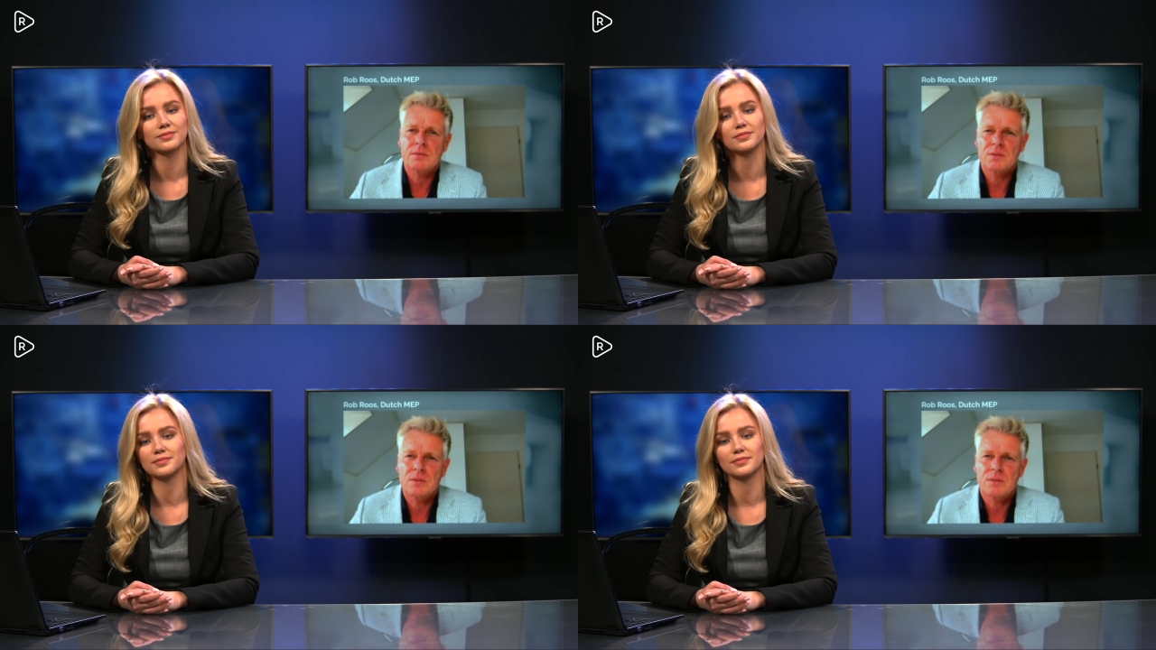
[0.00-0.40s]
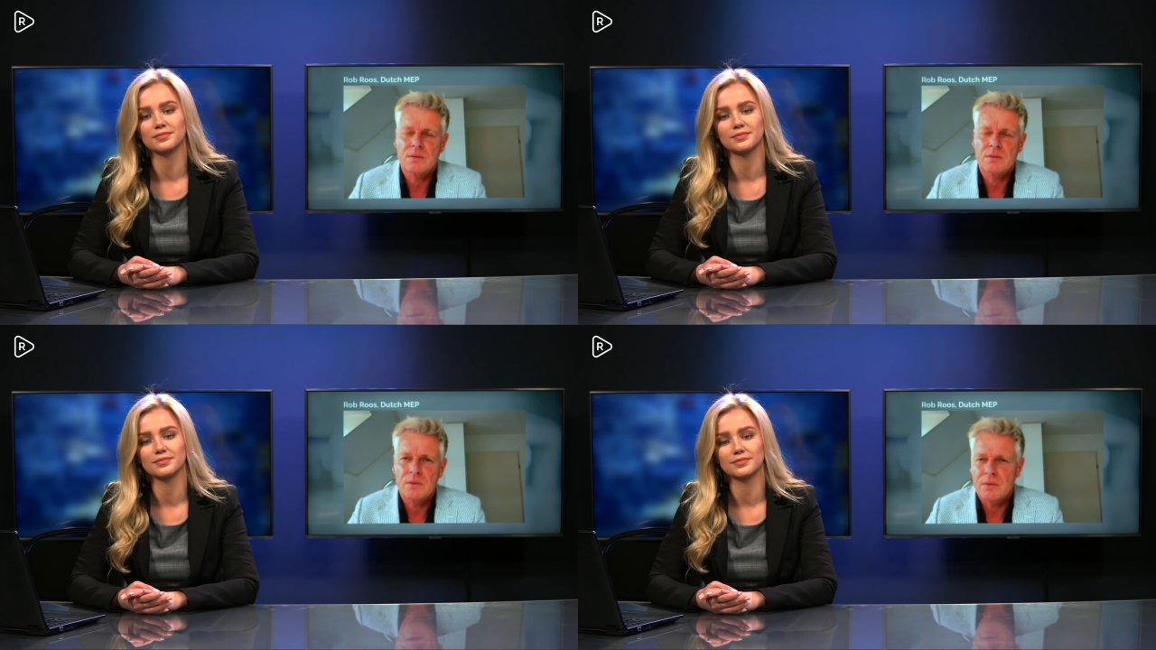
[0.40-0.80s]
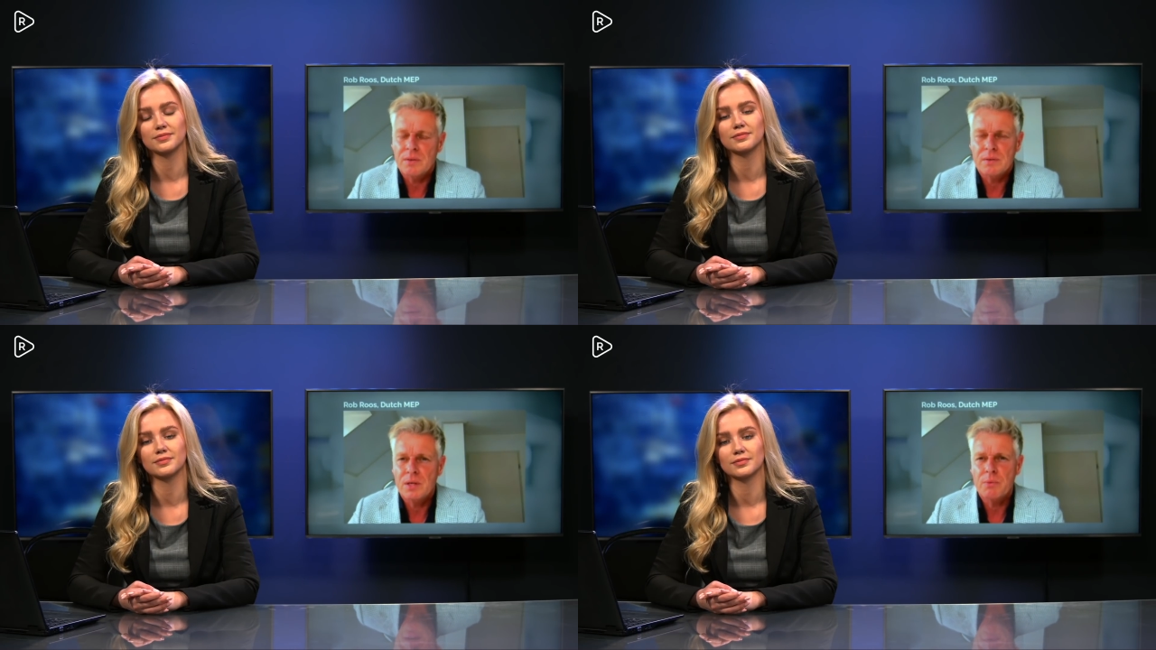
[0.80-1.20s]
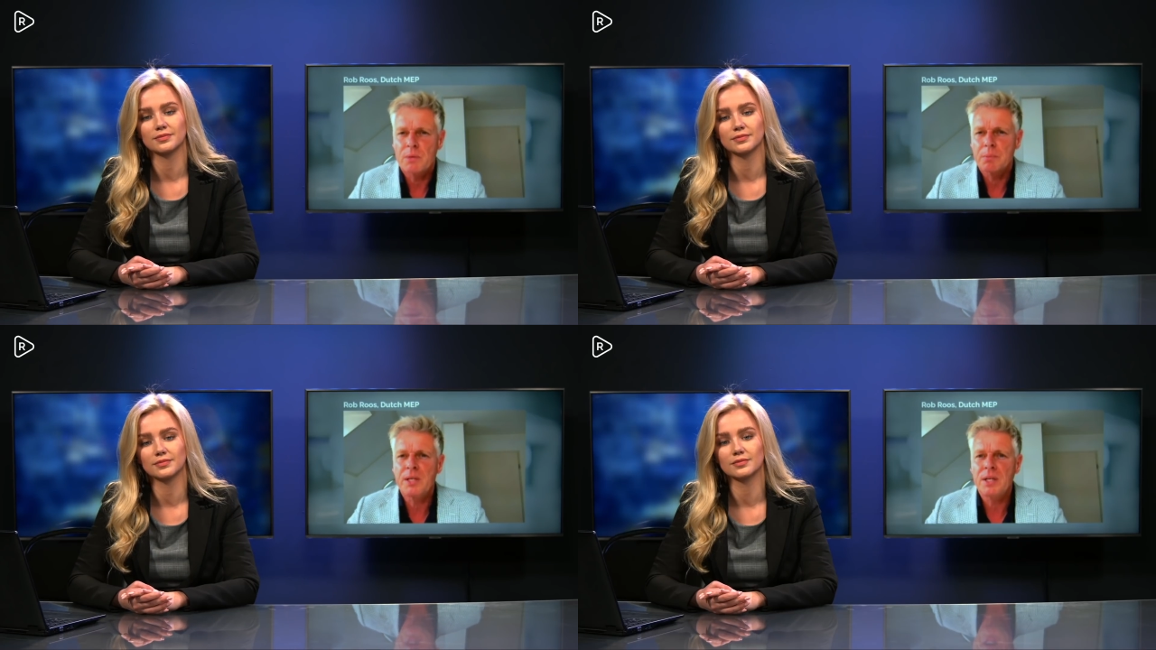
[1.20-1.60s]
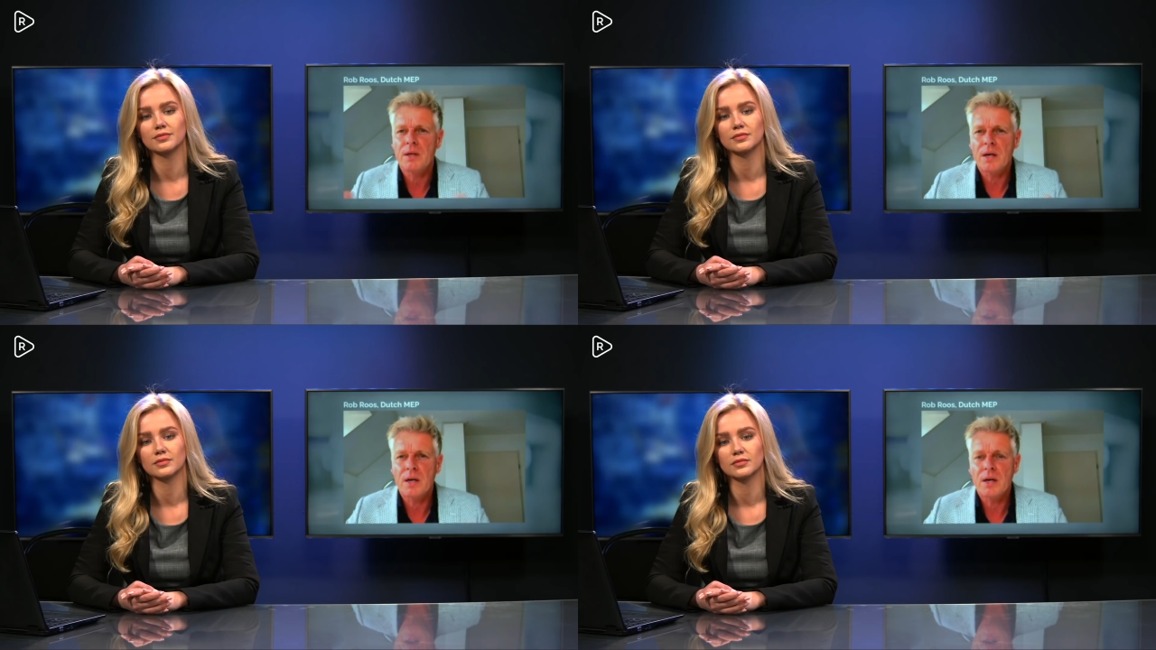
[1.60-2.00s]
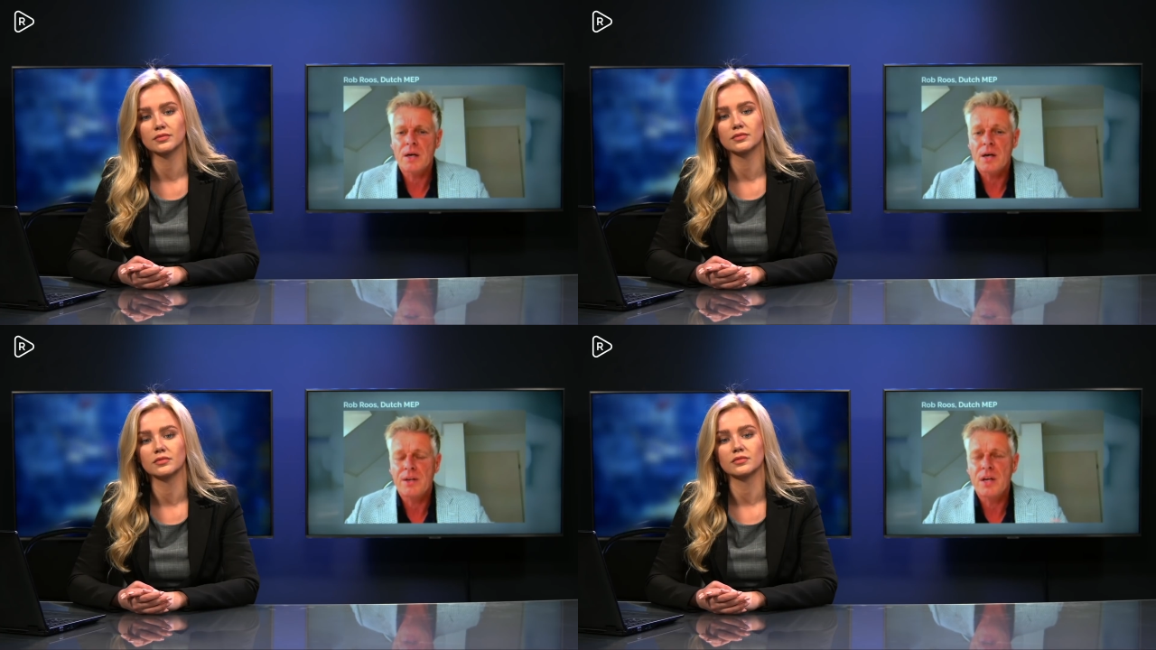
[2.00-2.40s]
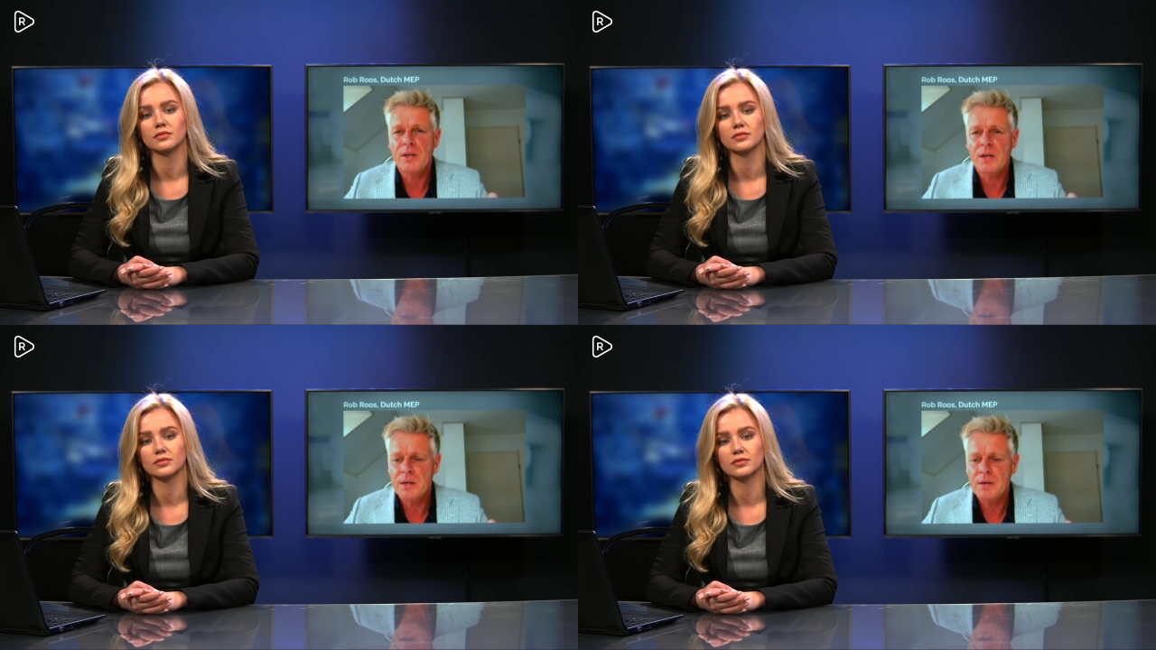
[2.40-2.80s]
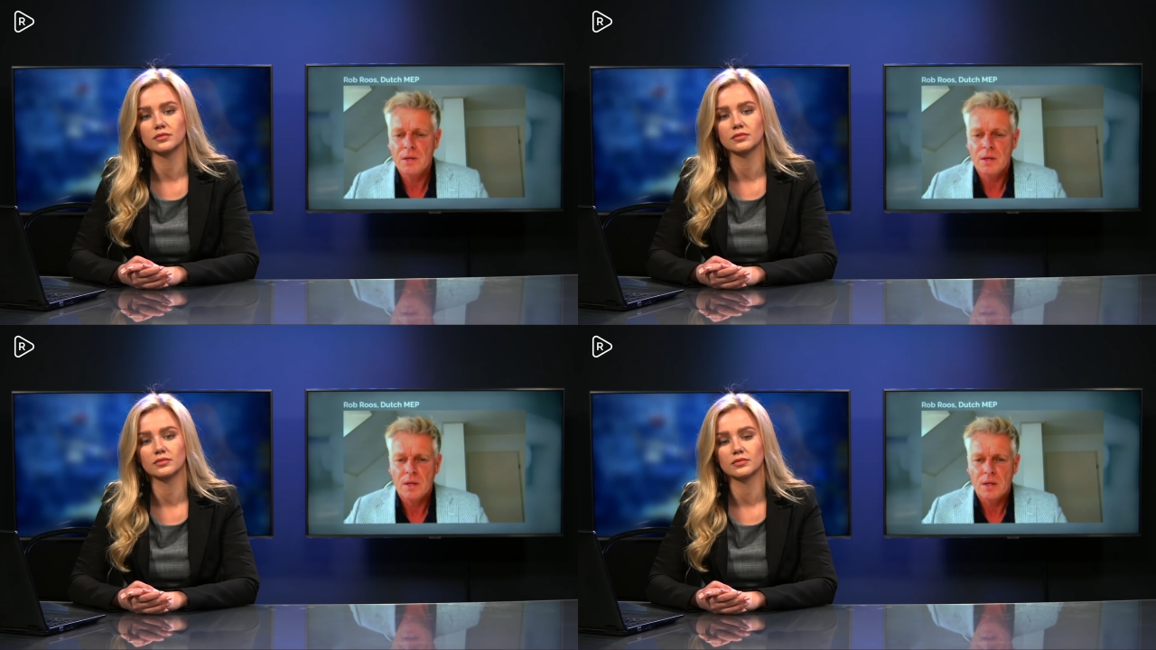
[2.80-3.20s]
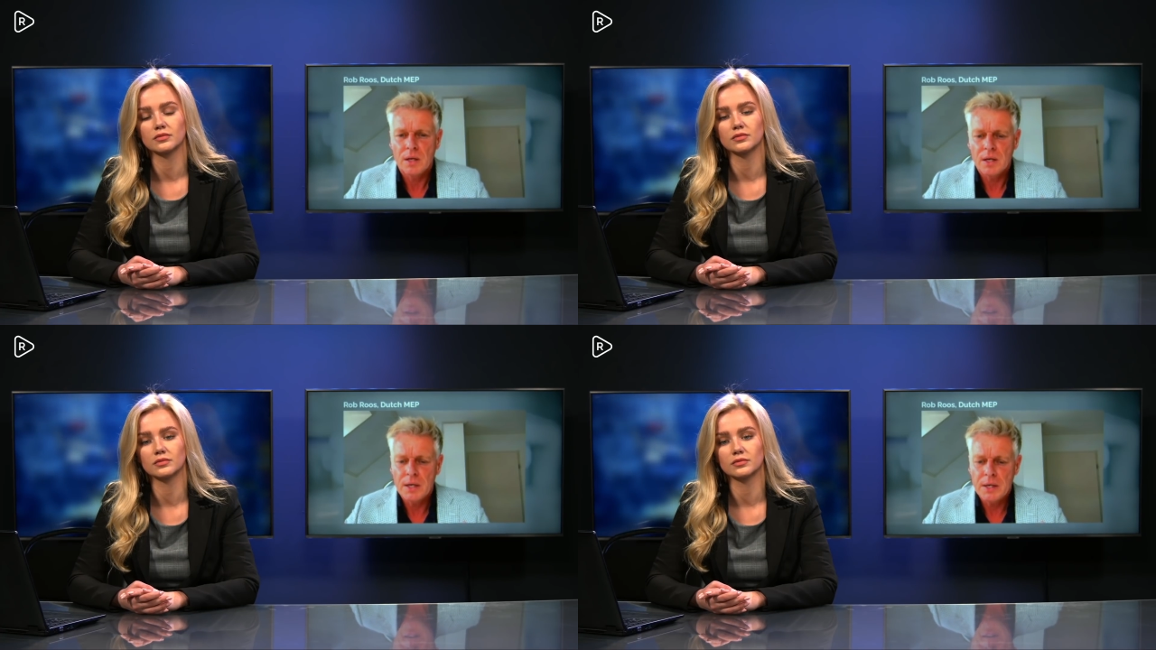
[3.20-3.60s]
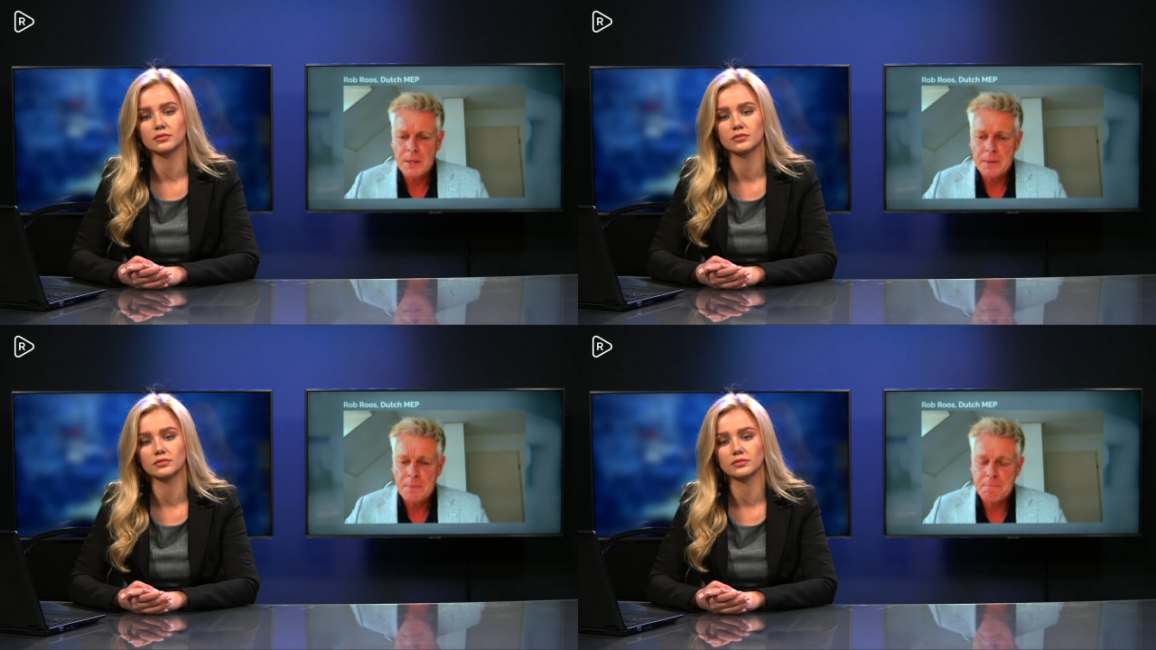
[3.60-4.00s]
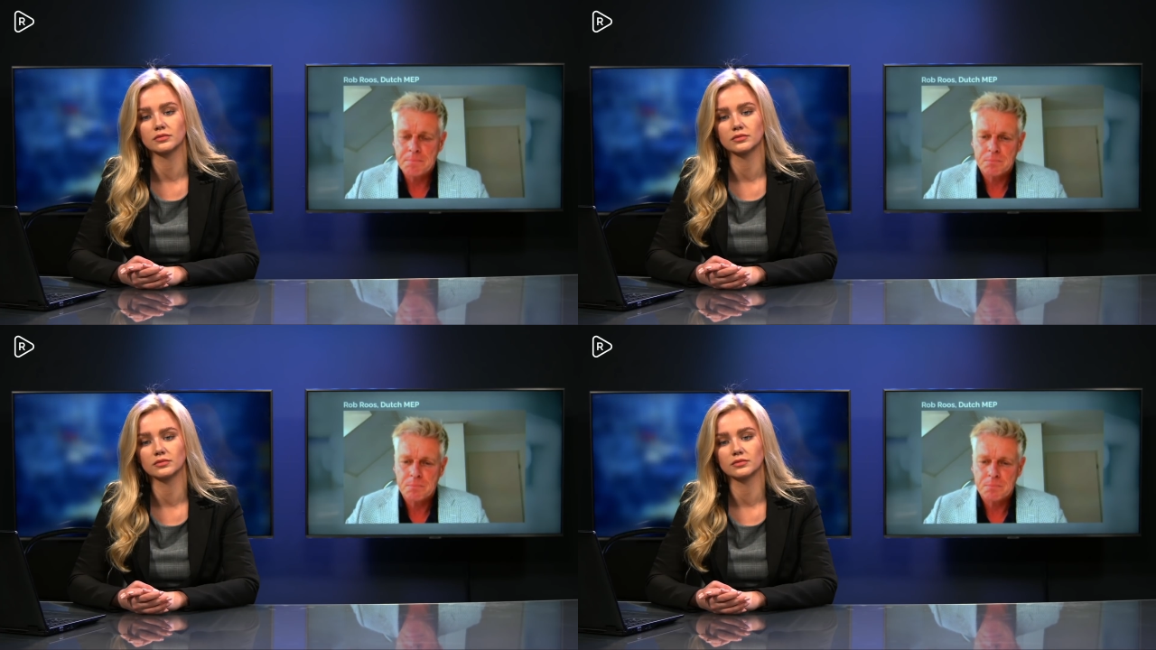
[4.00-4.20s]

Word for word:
Speaker 1: there will be uh, another um, uh, uh,